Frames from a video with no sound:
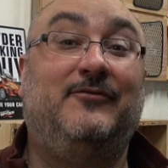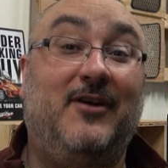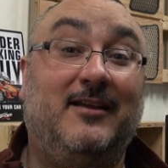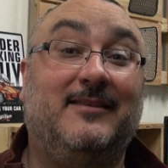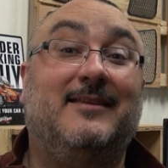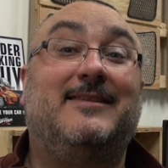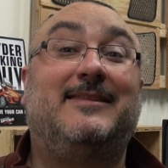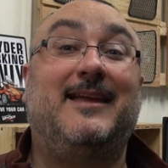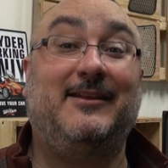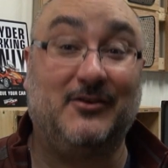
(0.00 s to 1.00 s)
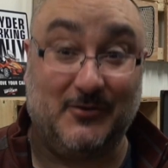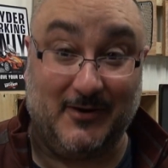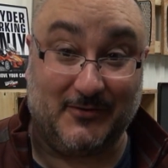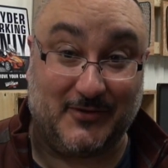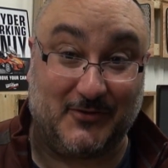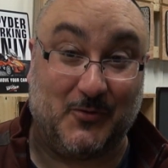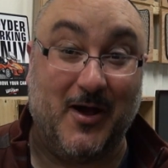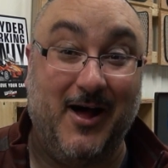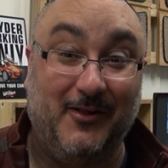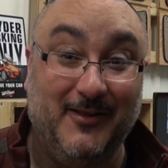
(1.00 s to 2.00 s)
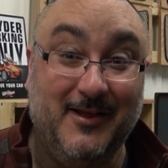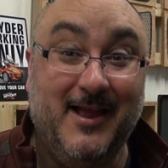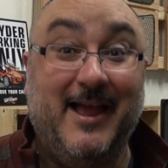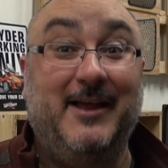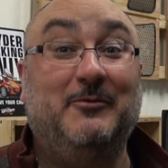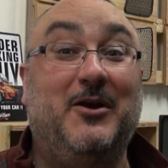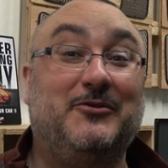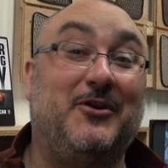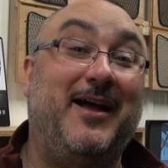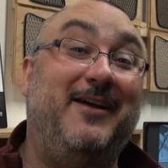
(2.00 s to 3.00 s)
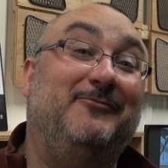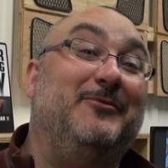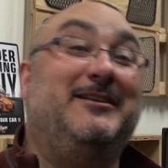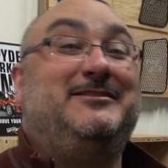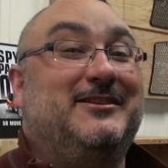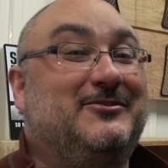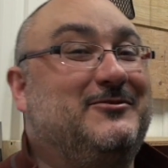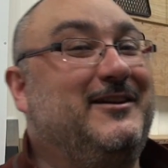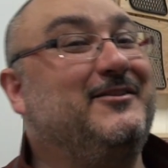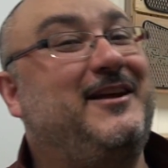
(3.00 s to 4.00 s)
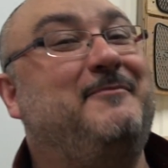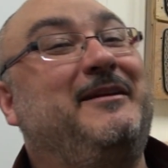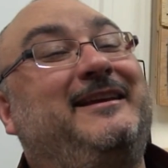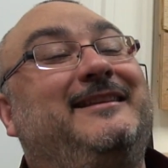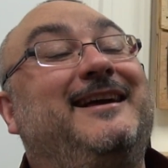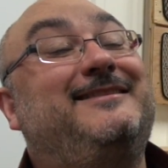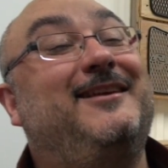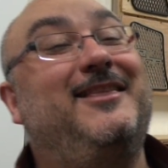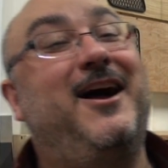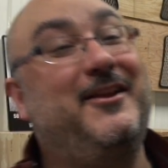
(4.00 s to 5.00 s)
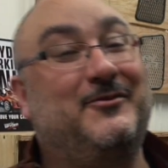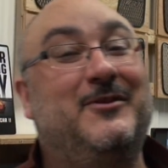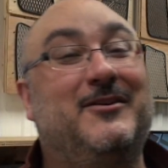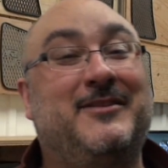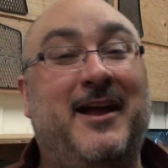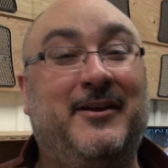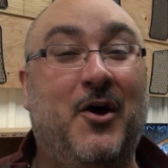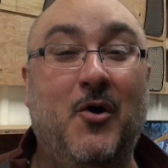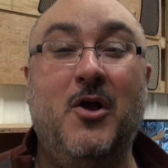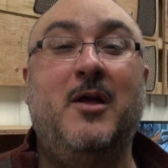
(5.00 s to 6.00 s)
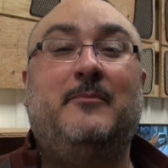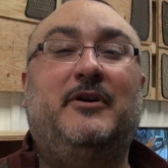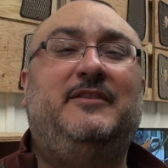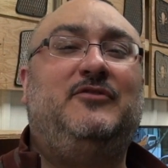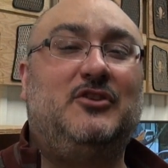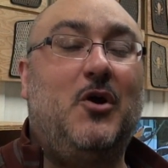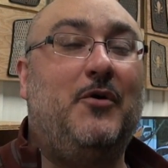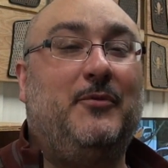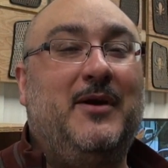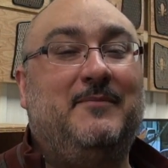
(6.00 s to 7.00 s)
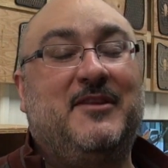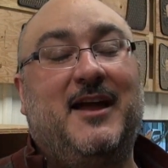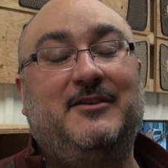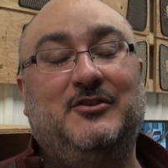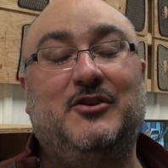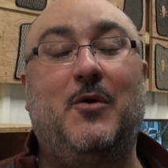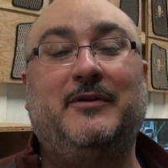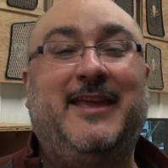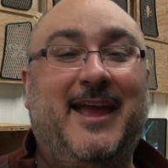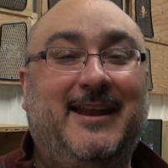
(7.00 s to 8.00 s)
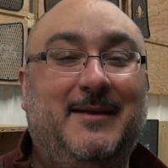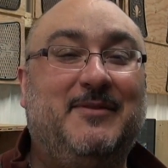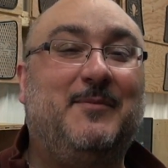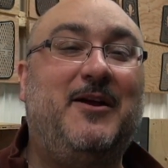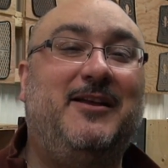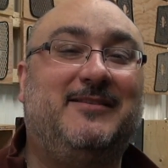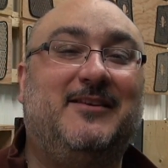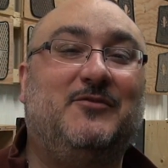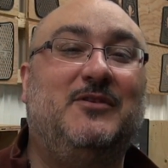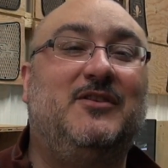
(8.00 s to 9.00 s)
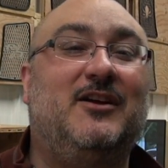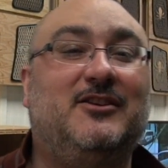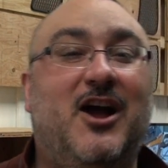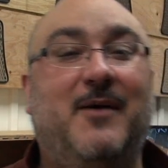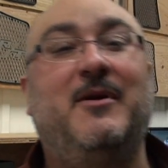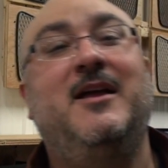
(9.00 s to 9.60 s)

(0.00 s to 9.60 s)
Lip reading: front center grills as well. And we also have windshield grills. I mean, that's a lot of grills, I know, but if you go on the website, you go on Can-Am SpyderAccessories.com,